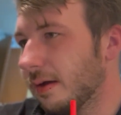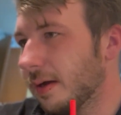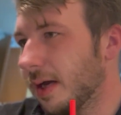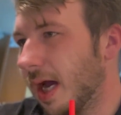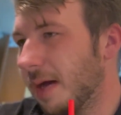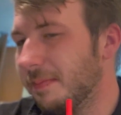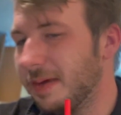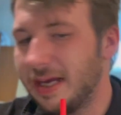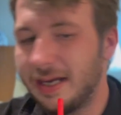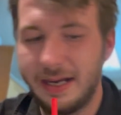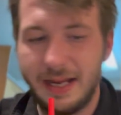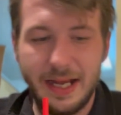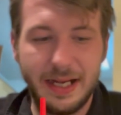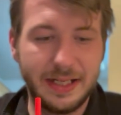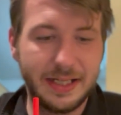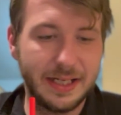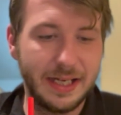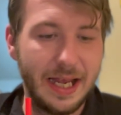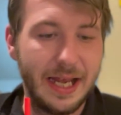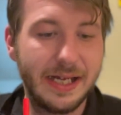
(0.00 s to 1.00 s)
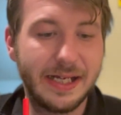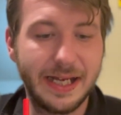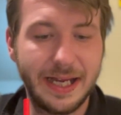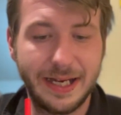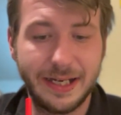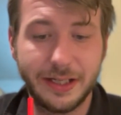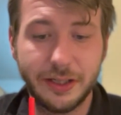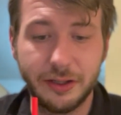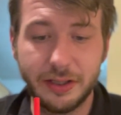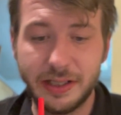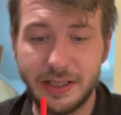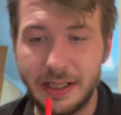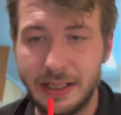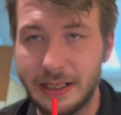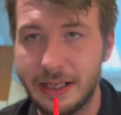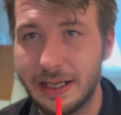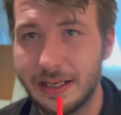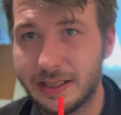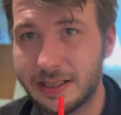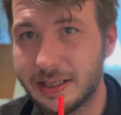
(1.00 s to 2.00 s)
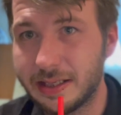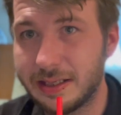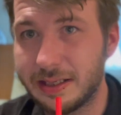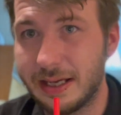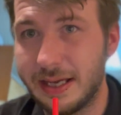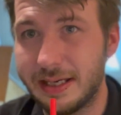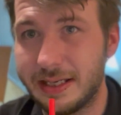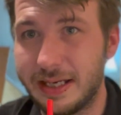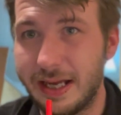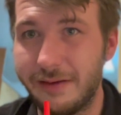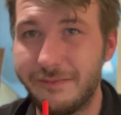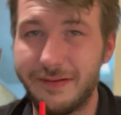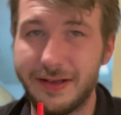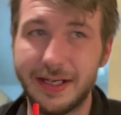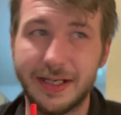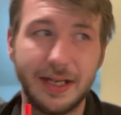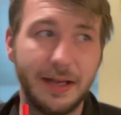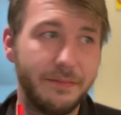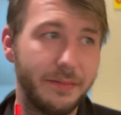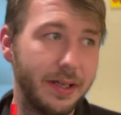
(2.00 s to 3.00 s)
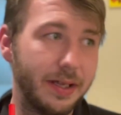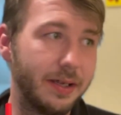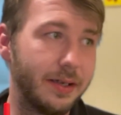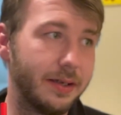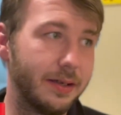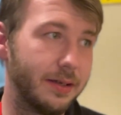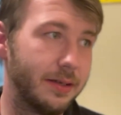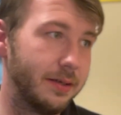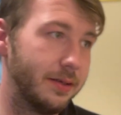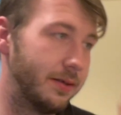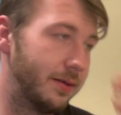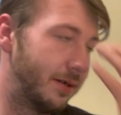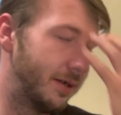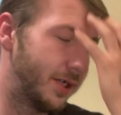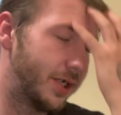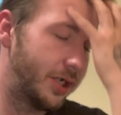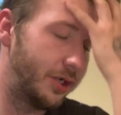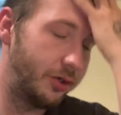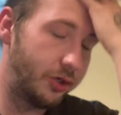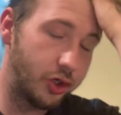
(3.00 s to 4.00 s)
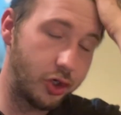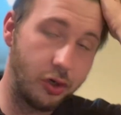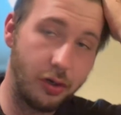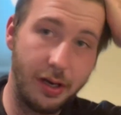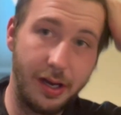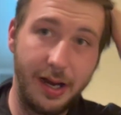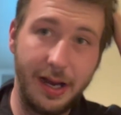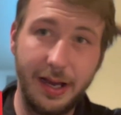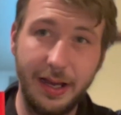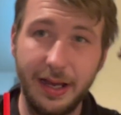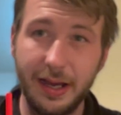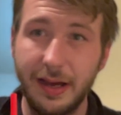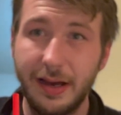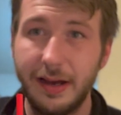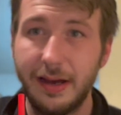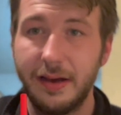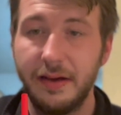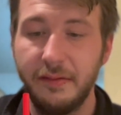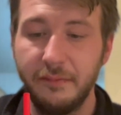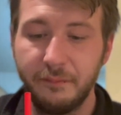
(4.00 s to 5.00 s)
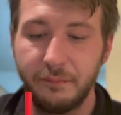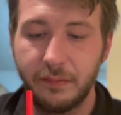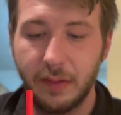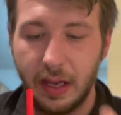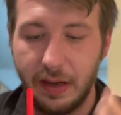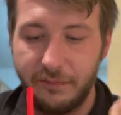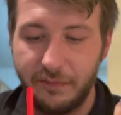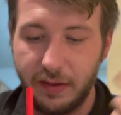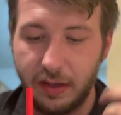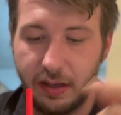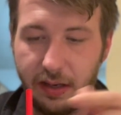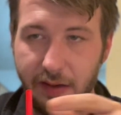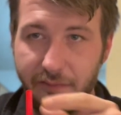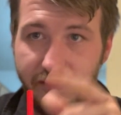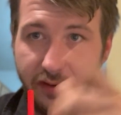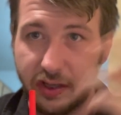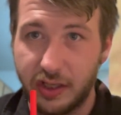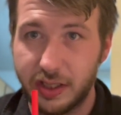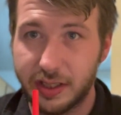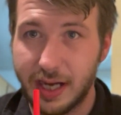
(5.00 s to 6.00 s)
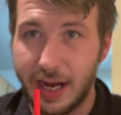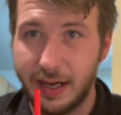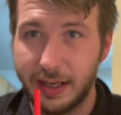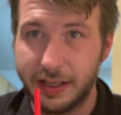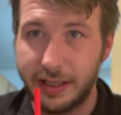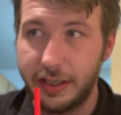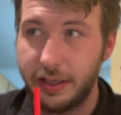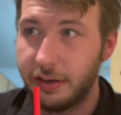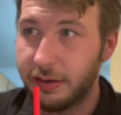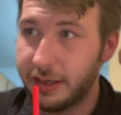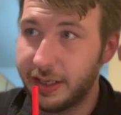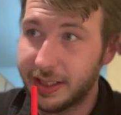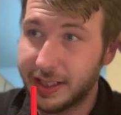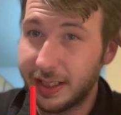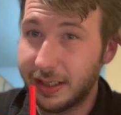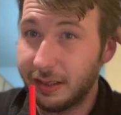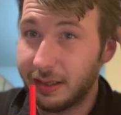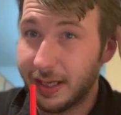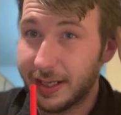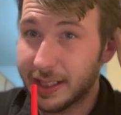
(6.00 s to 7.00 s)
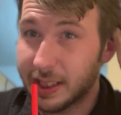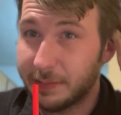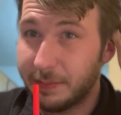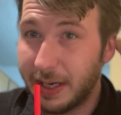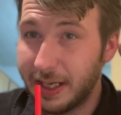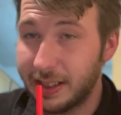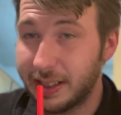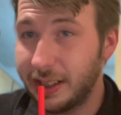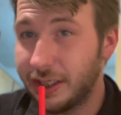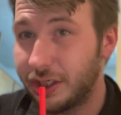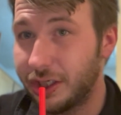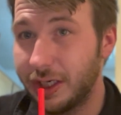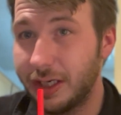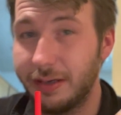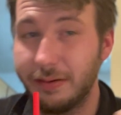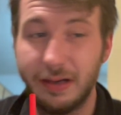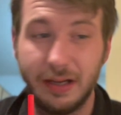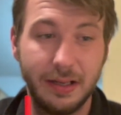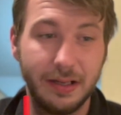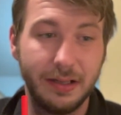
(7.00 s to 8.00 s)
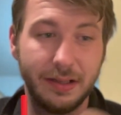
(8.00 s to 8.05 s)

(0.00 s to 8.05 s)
mean, it's interesting. It's definitely something to try if you're just kind of curious and you like spicy shit.